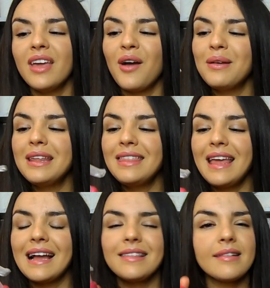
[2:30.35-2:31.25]
The only
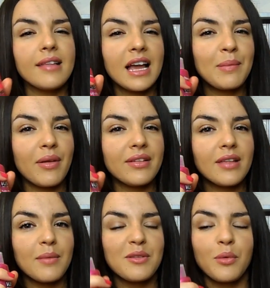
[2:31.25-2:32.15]
thing I dislike about
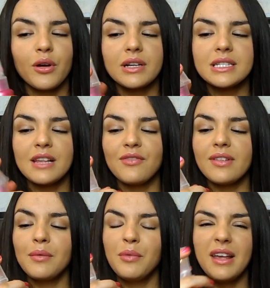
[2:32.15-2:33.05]
these types of products is
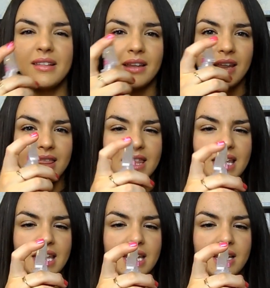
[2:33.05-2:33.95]
for some reason
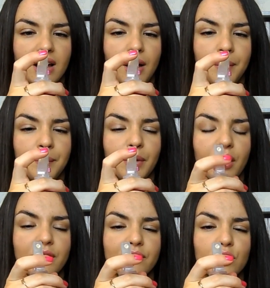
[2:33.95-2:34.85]
the um,
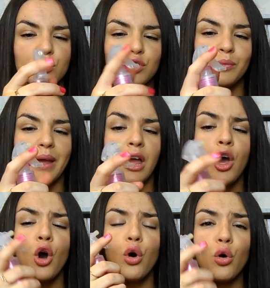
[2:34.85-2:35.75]
kind of nozzle bit
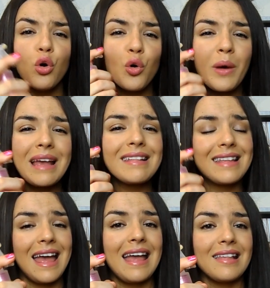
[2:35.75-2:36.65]

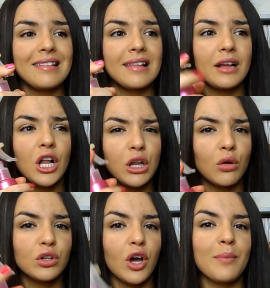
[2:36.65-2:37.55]
always gets
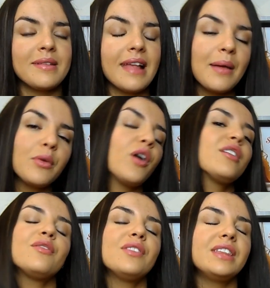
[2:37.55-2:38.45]
clogged up. Same
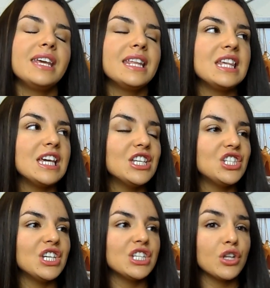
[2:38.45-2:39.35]
goes for the
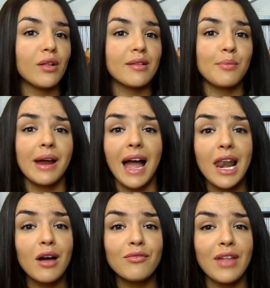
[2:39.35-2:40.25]
TG salt spray.
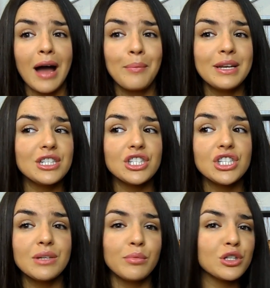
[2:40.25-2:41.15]
I love that, but
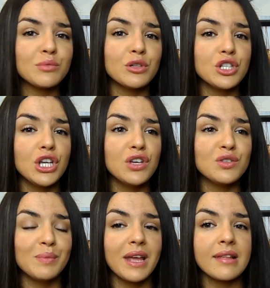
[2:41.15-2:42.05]
it's just impossible to
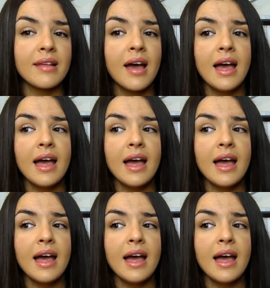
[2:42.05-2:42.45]
use because